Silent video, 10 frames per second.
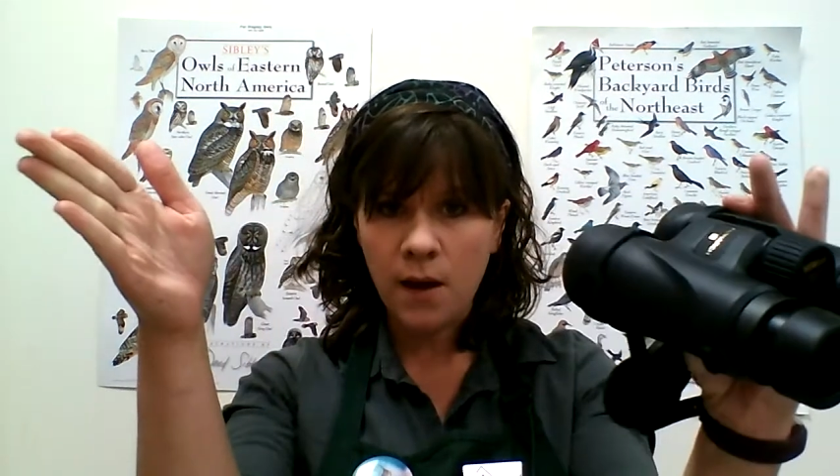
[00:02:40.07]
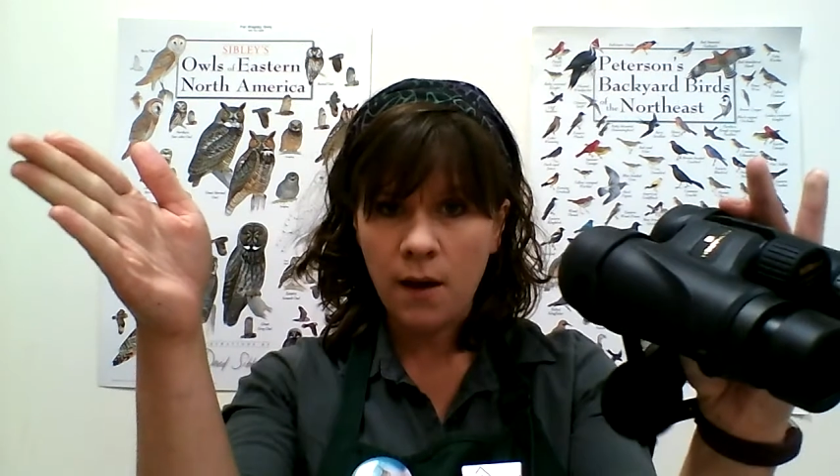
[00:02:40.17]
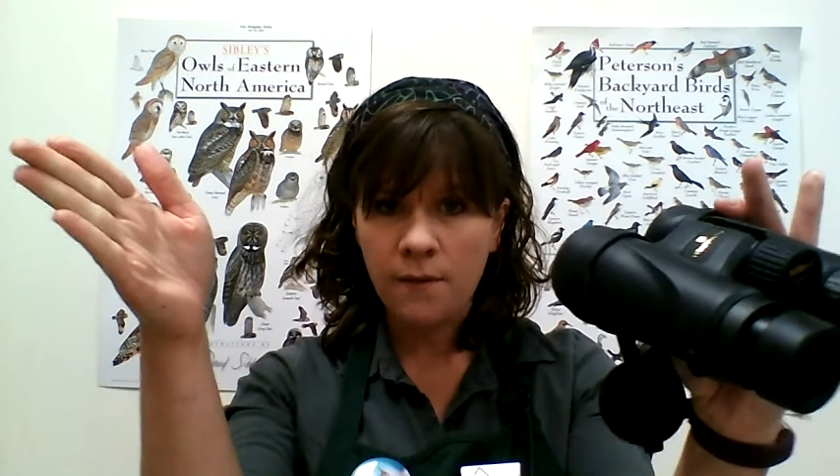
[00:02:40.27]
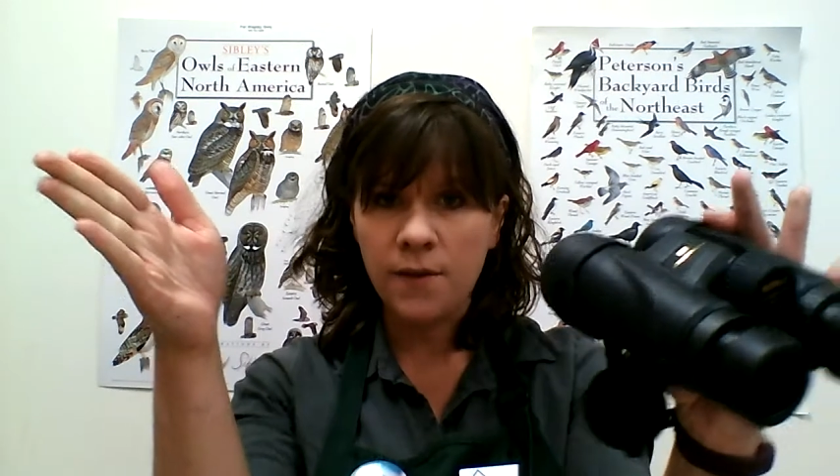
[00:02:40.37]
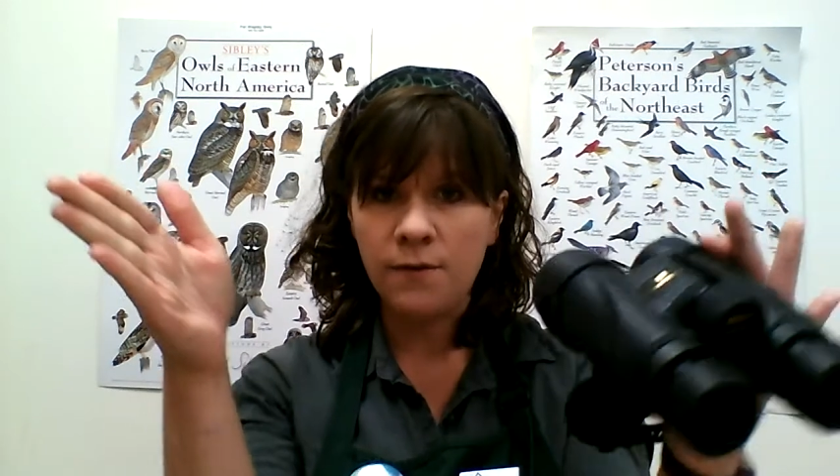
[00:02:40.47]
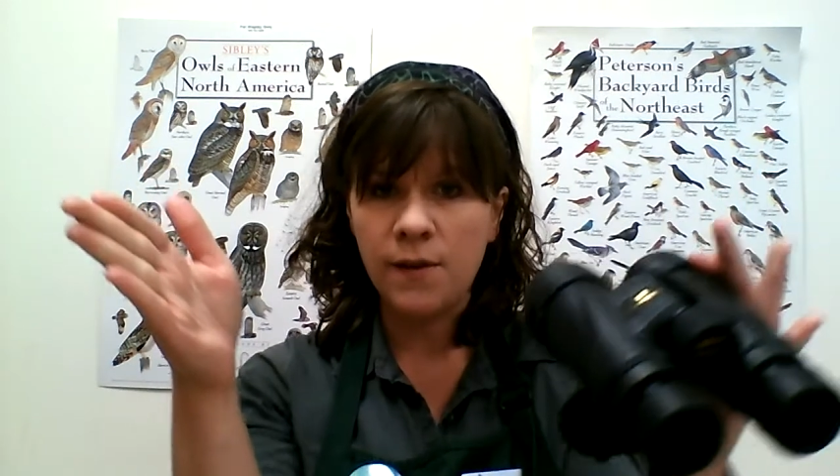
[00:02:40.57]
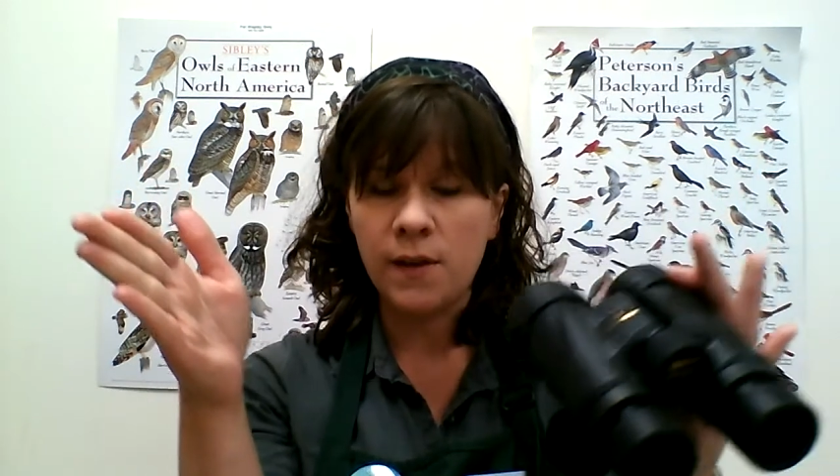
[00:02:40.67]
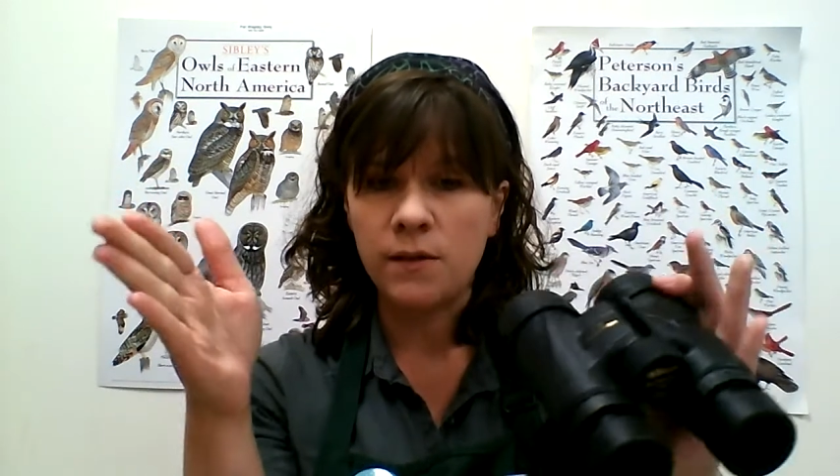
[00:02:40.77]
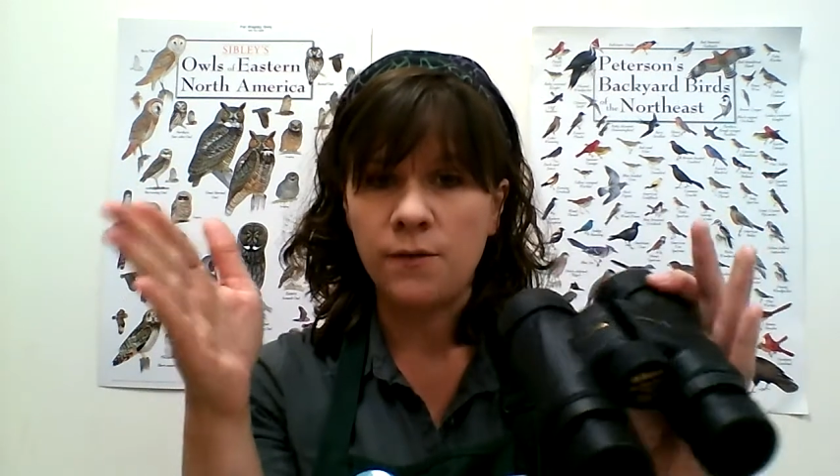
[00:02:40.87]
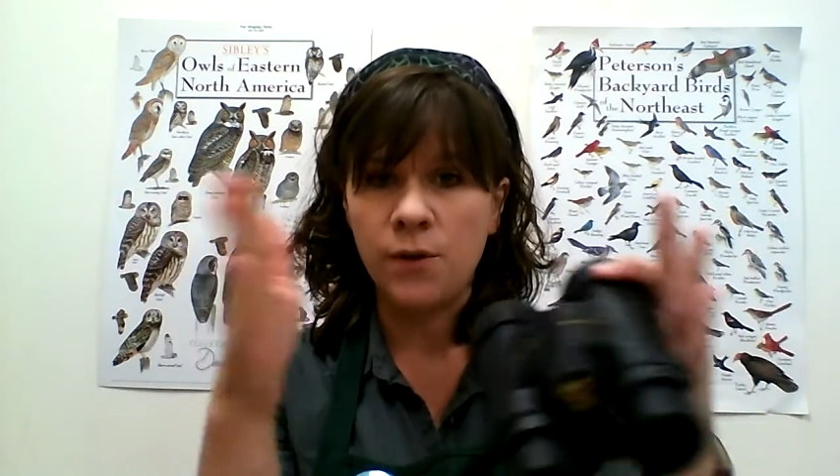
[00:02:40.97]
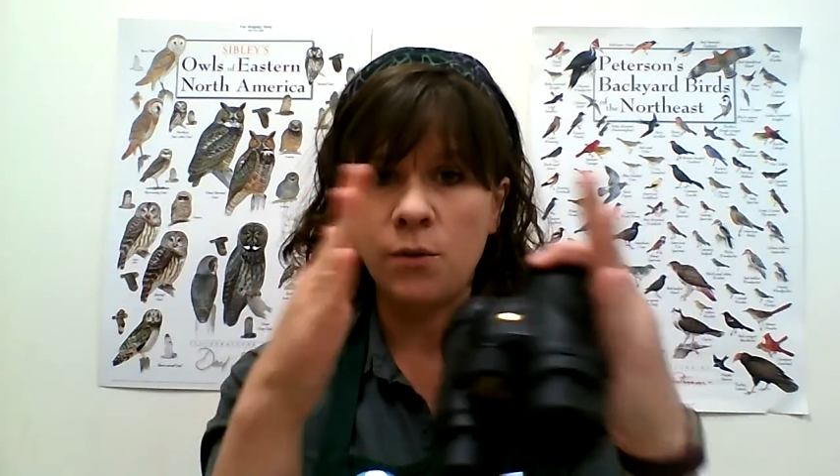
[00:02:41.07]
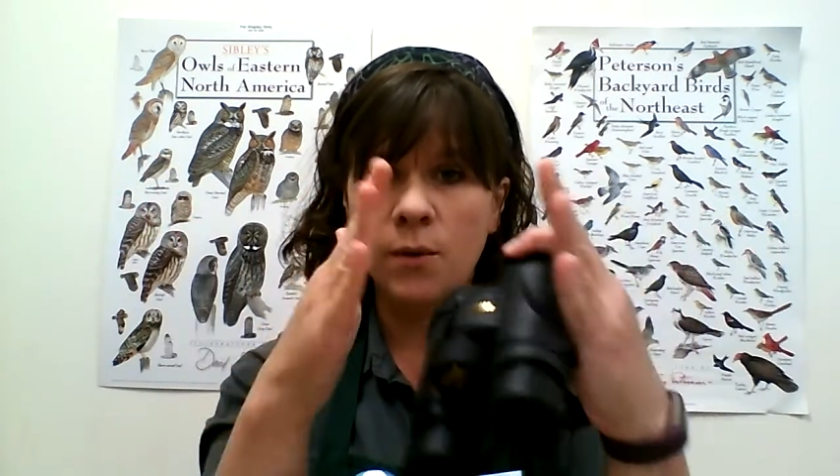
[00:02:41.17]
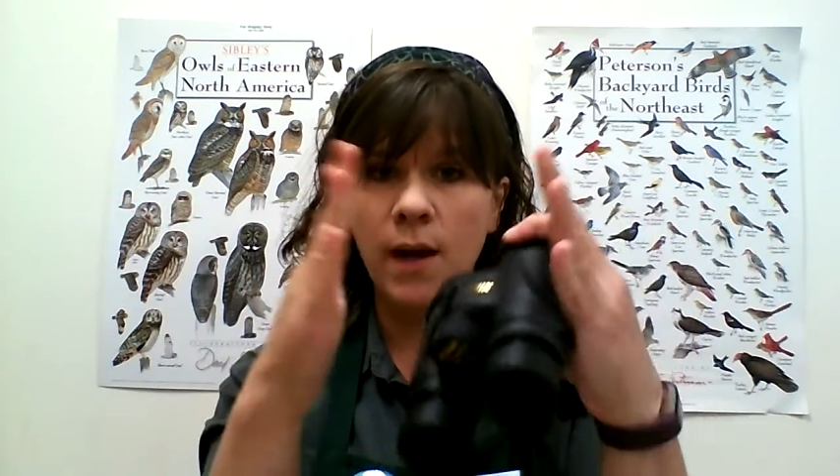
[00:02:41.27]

of the field of view,